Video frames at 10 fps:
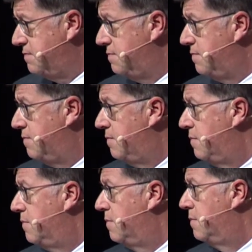
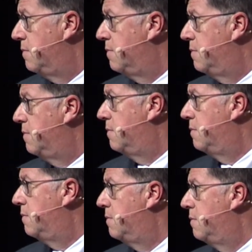
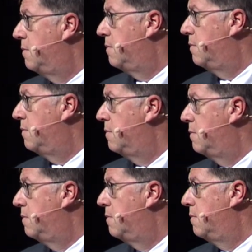
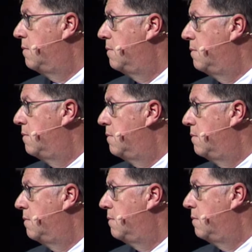
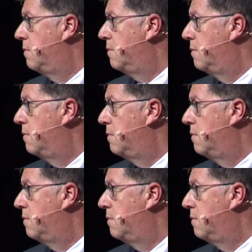No one is speaking in this clip.